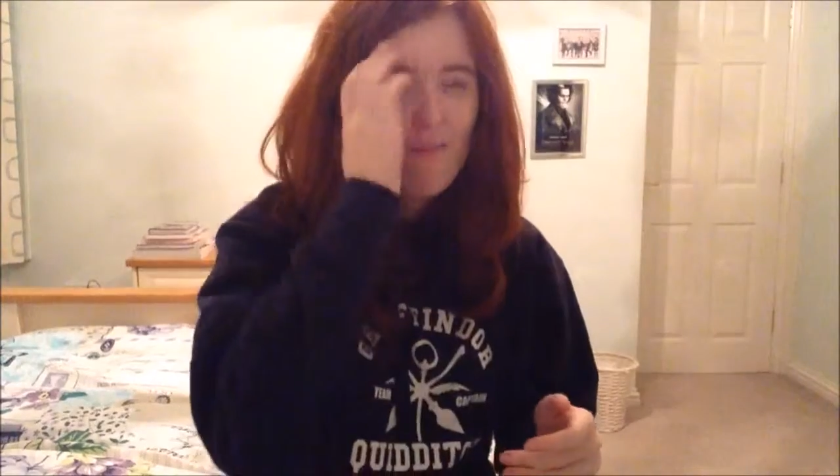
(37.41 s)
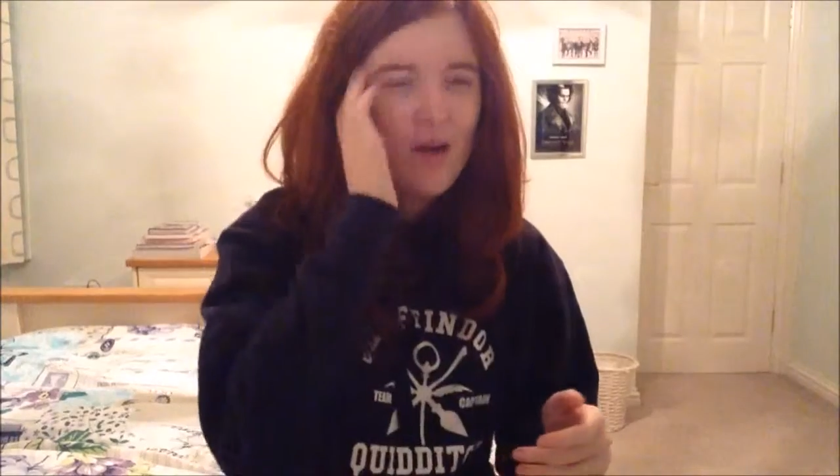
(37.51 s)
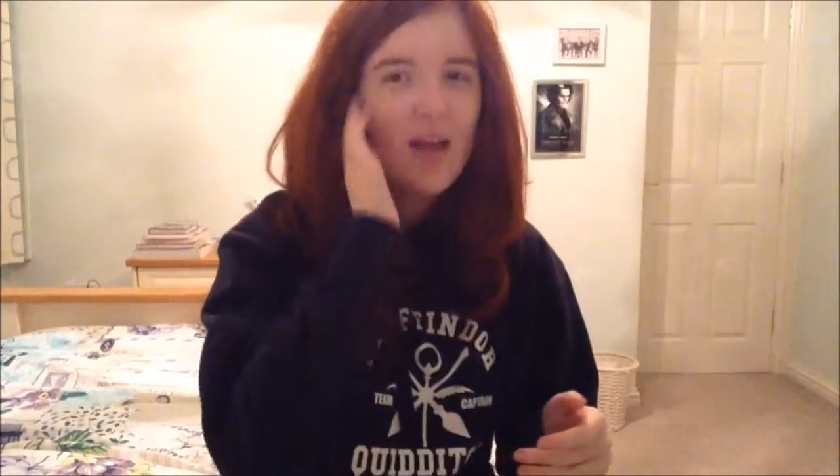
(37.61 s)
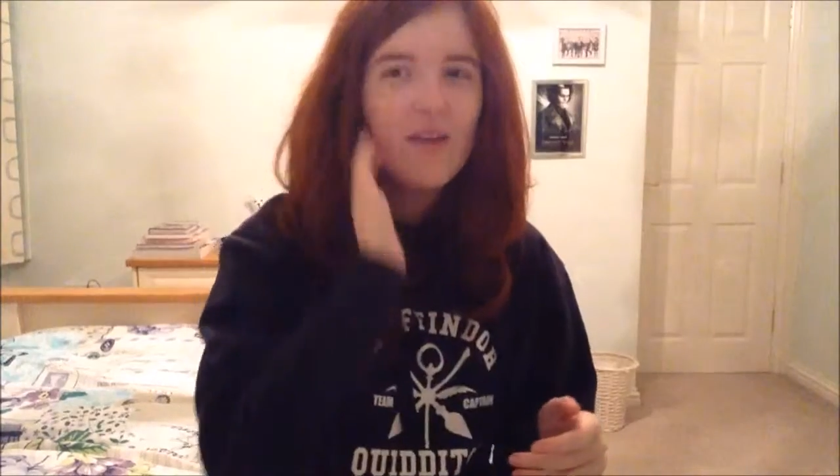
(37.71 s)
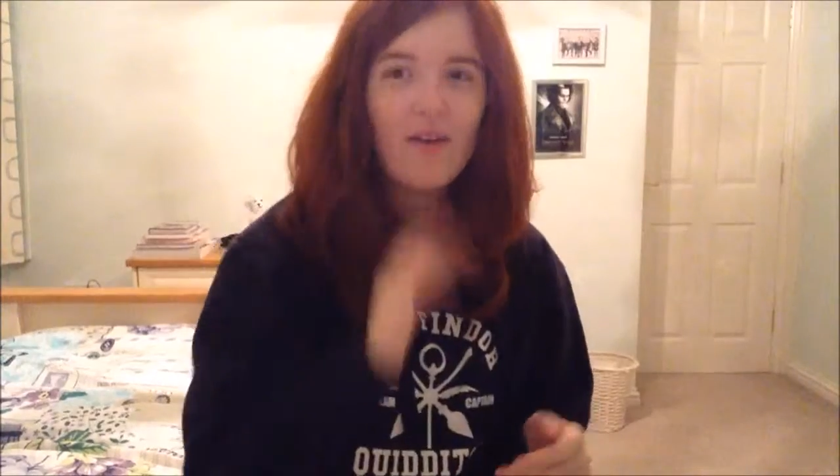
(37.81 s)

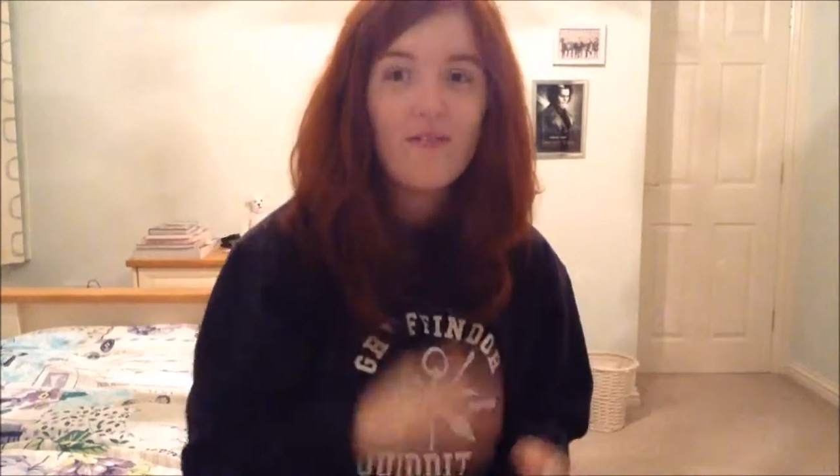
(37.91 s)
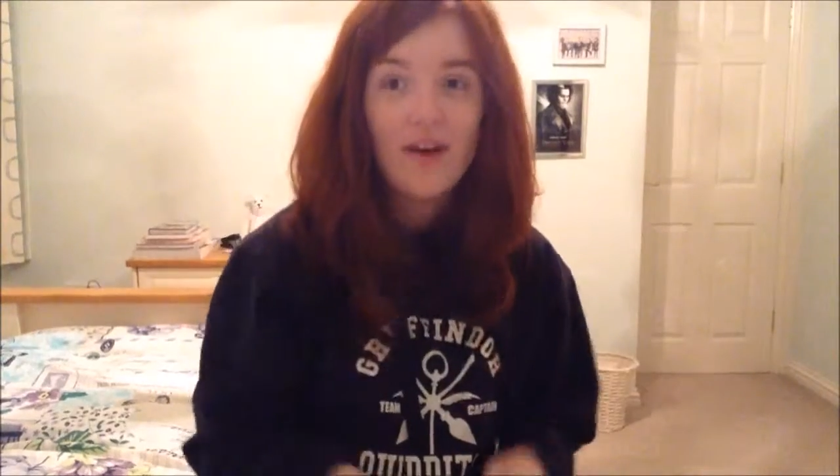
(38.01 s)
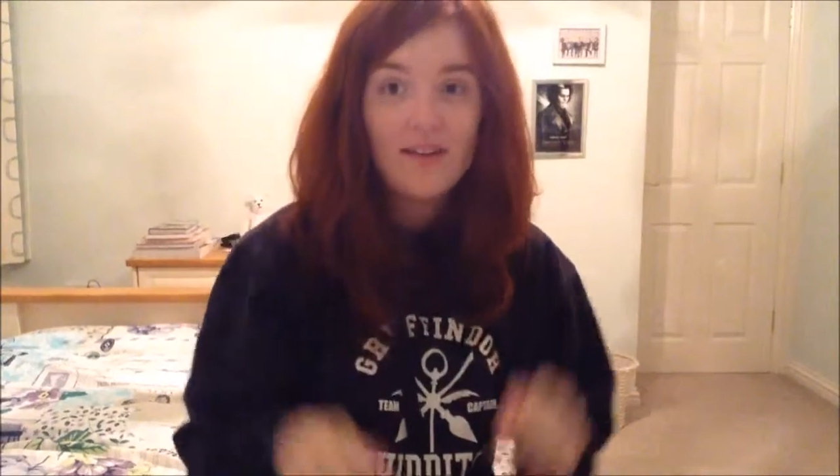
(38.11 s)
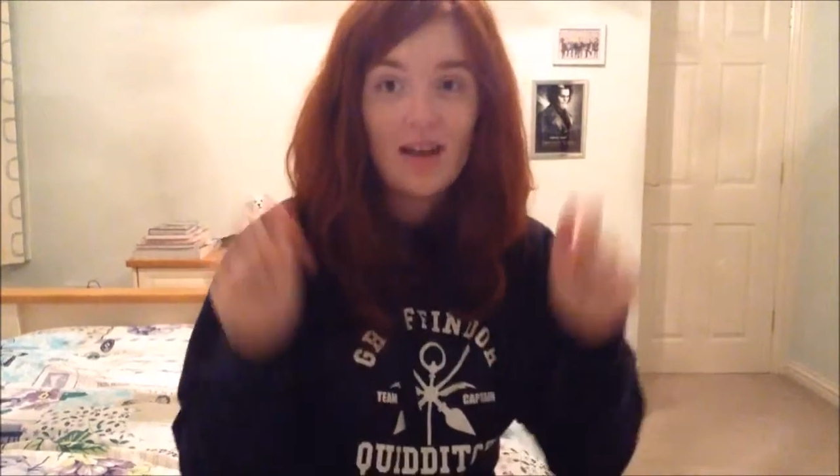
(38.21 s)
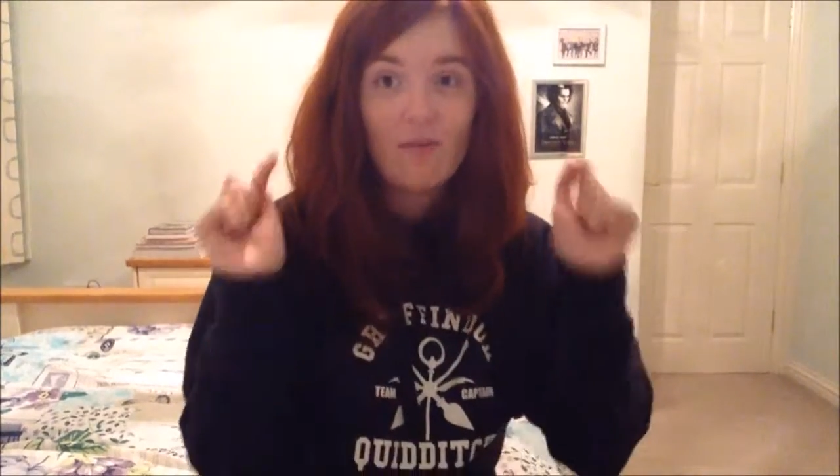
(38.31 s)
But if I
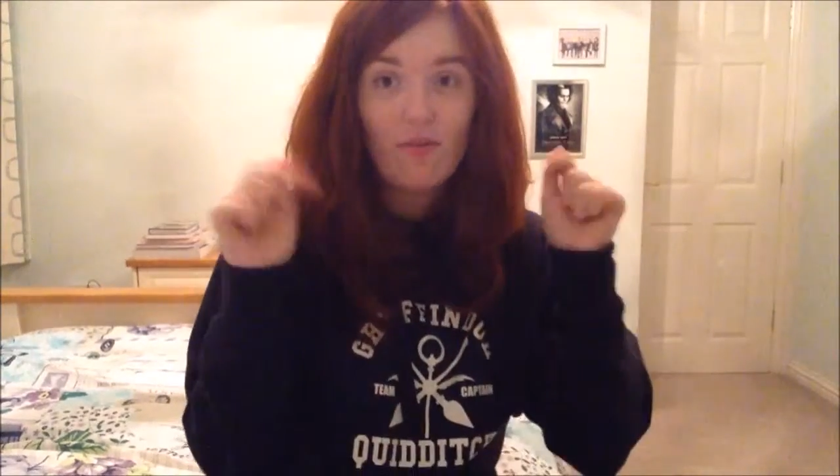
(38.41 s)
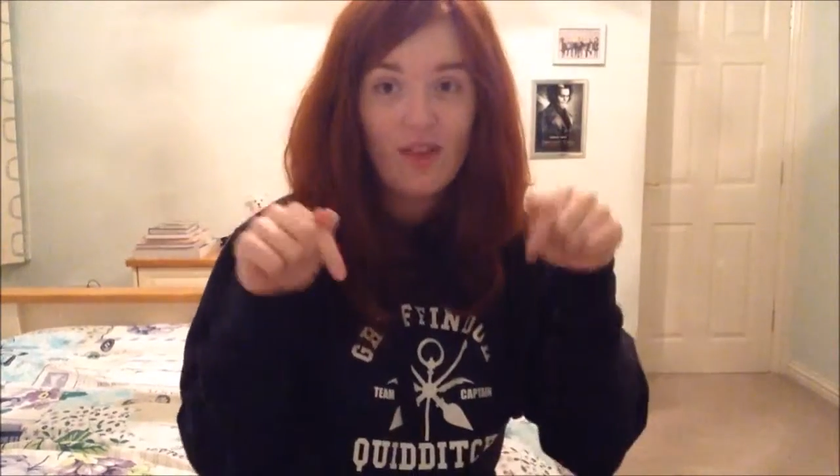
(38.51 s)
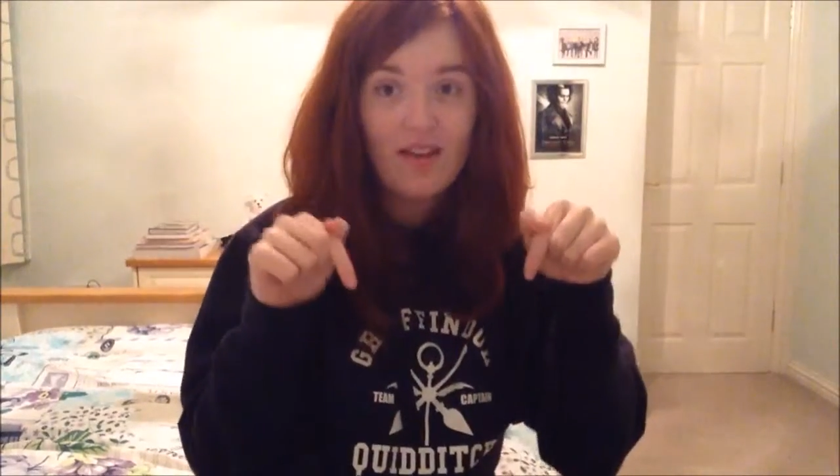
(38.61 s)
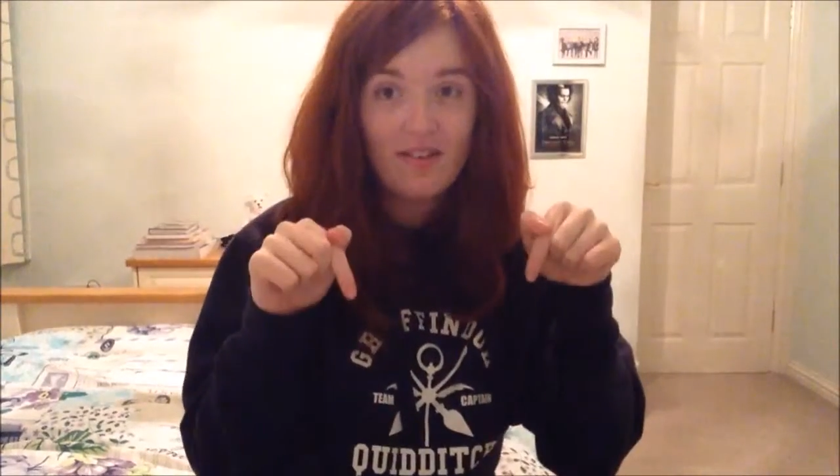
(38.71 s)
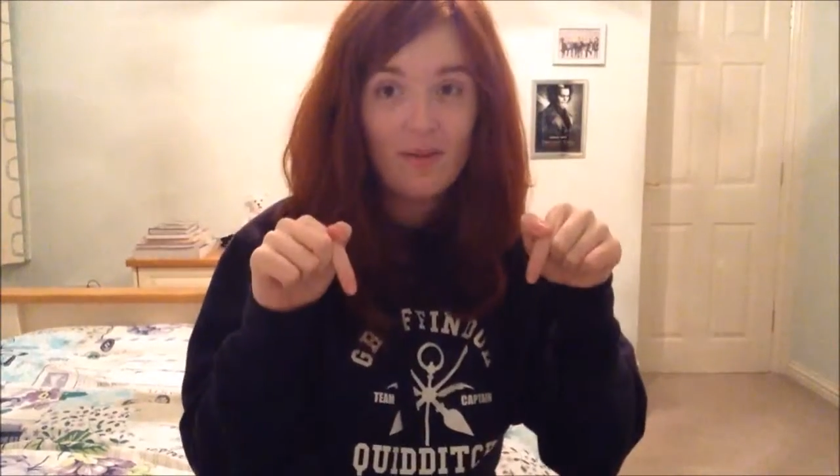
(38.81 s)
find it, I will flash